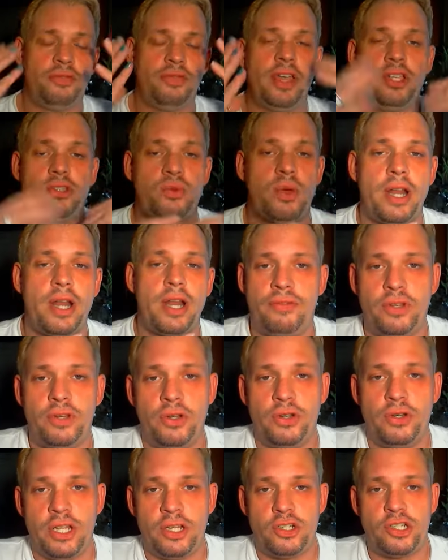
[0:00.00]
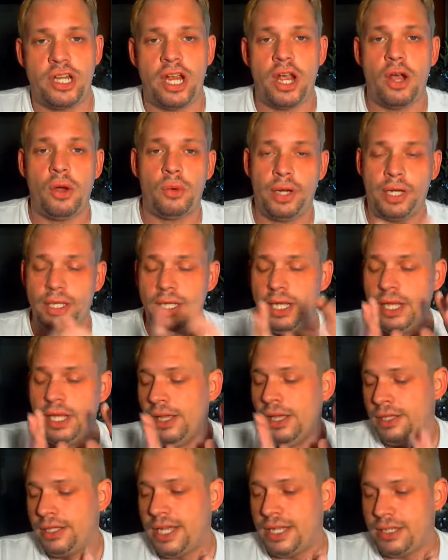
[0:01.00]
face right after you're done showering.
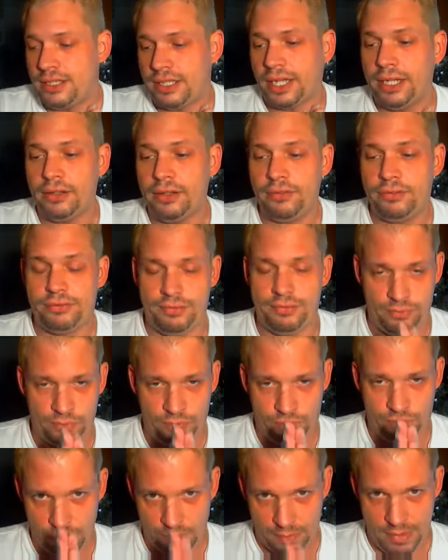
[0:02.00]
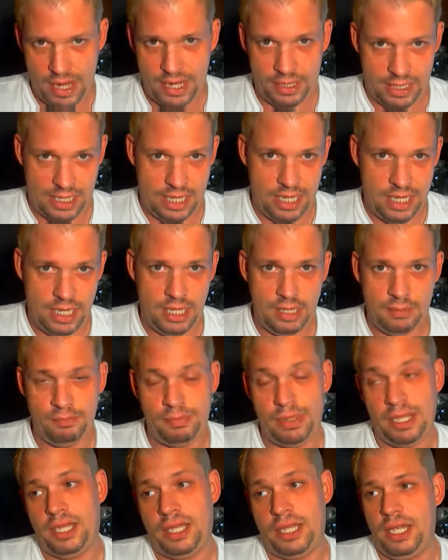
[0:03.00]
That's kind of the main key,
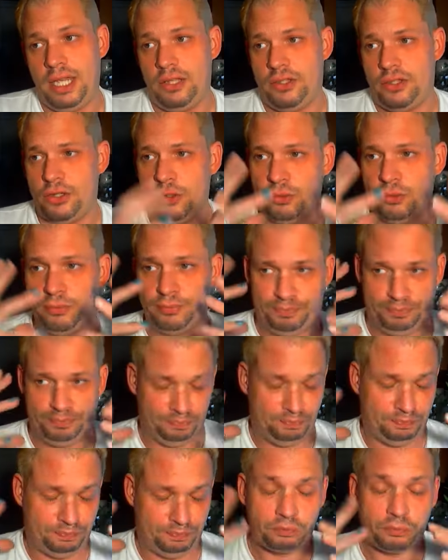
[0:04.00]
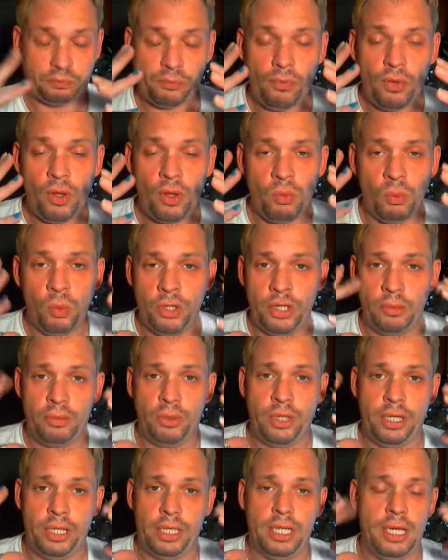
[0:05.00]
big key too. When you're
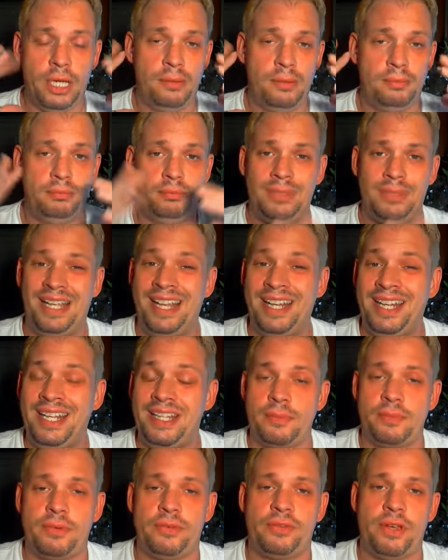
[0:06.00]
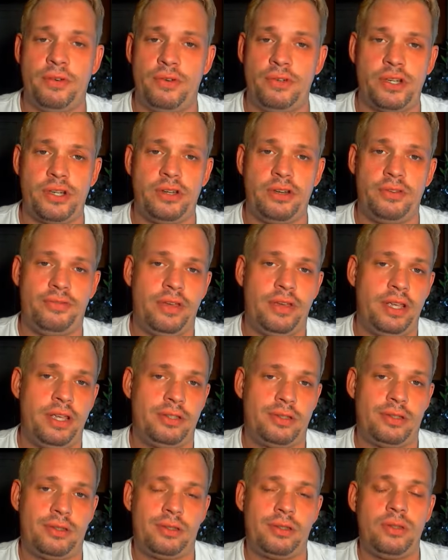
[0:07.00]
putting any type of coverage on your
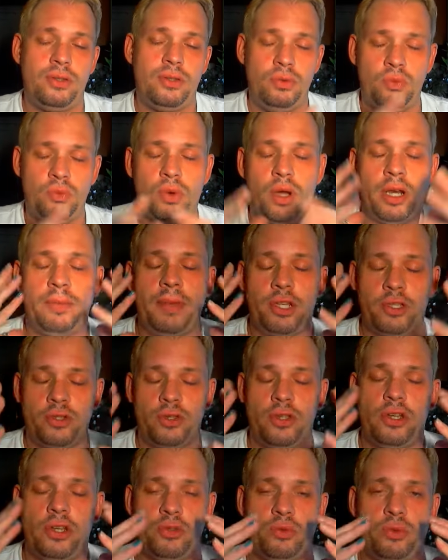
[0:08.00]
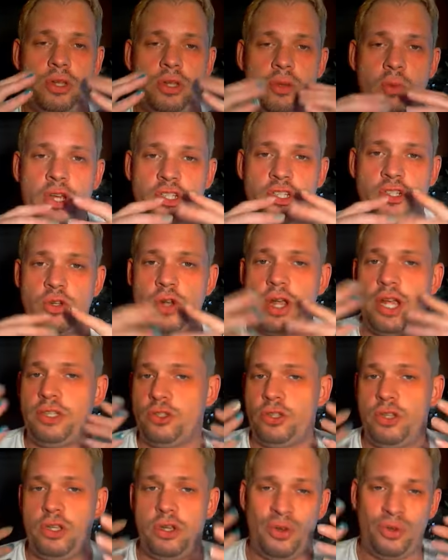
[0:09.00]
face, you want to make sure that it's really moisturized
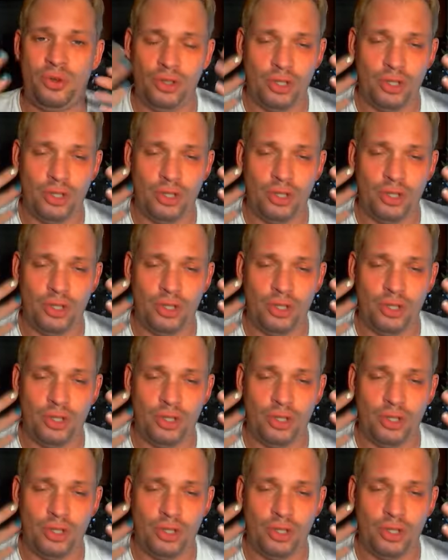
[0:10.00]
so you don't